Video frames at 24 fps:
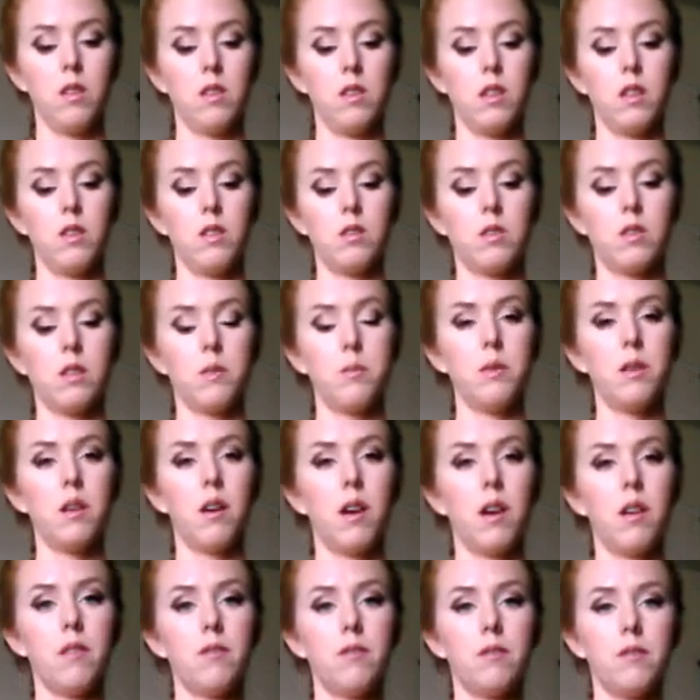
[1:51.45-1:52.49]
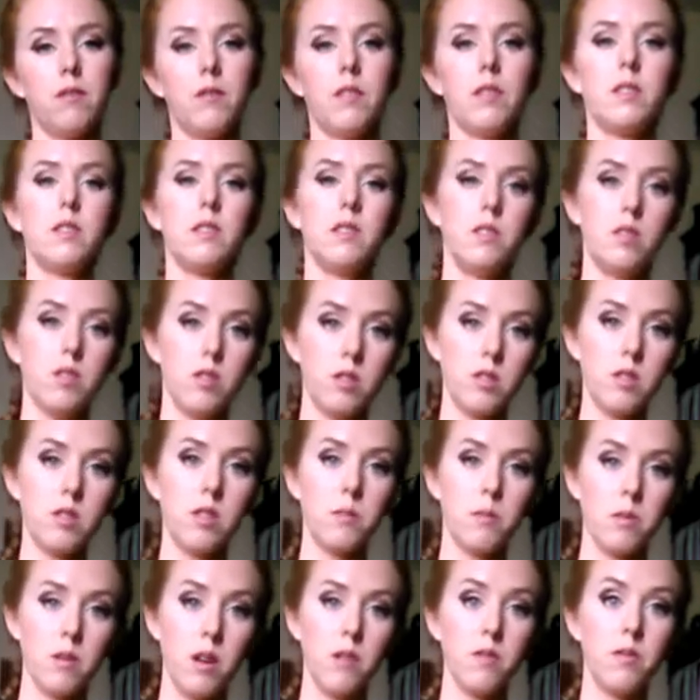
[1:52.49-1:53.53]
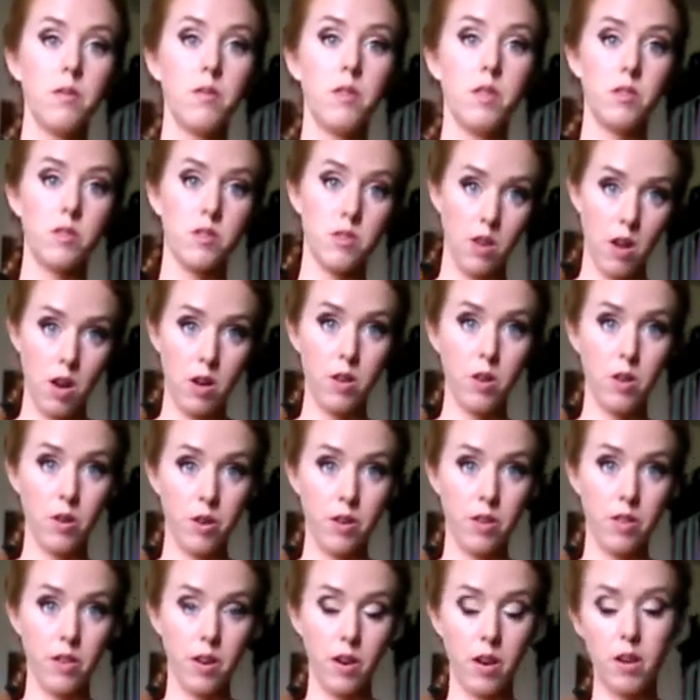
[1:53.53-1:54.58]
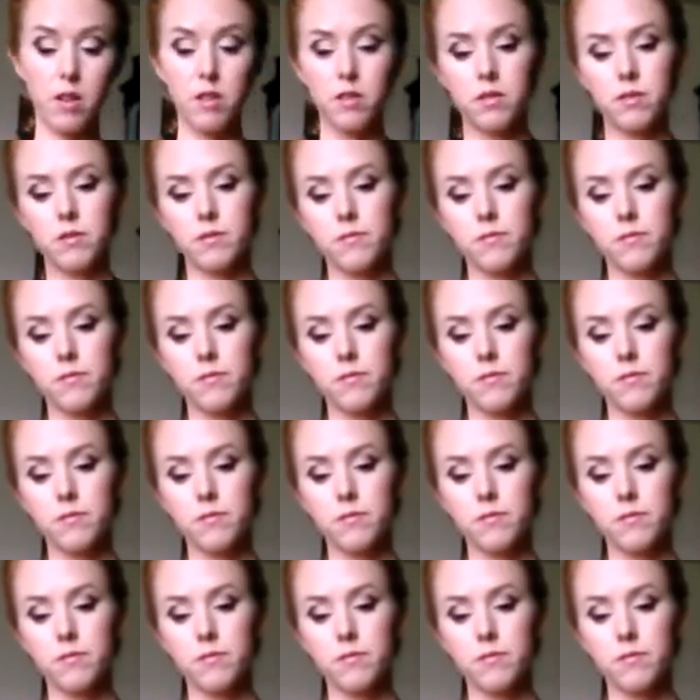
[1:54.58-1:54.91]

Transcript: Then you slip it off. It's easier to slip it off if there's not a hook there.